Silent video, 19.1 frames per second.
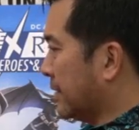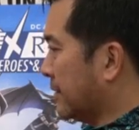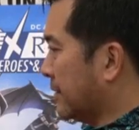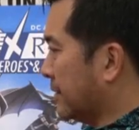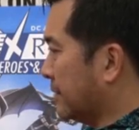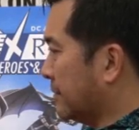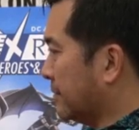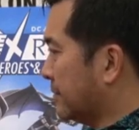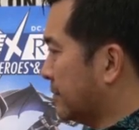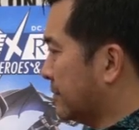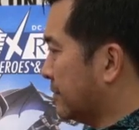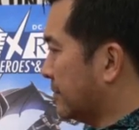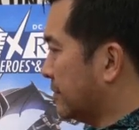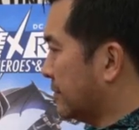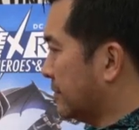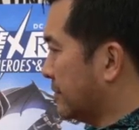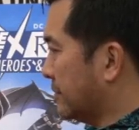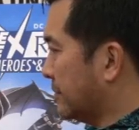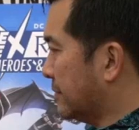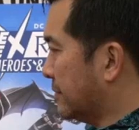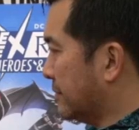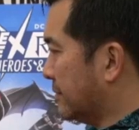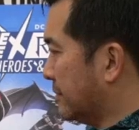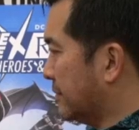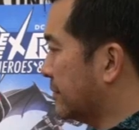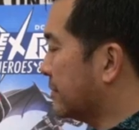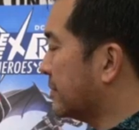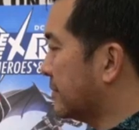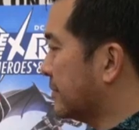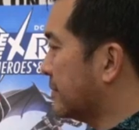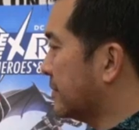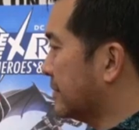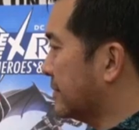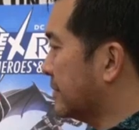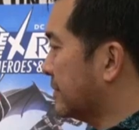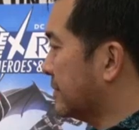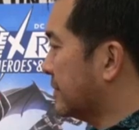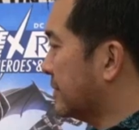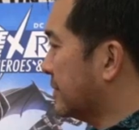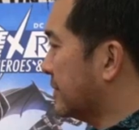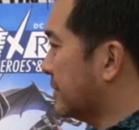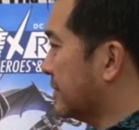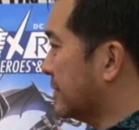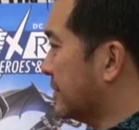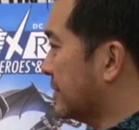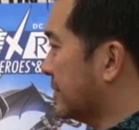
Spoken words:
This person isn't speaking.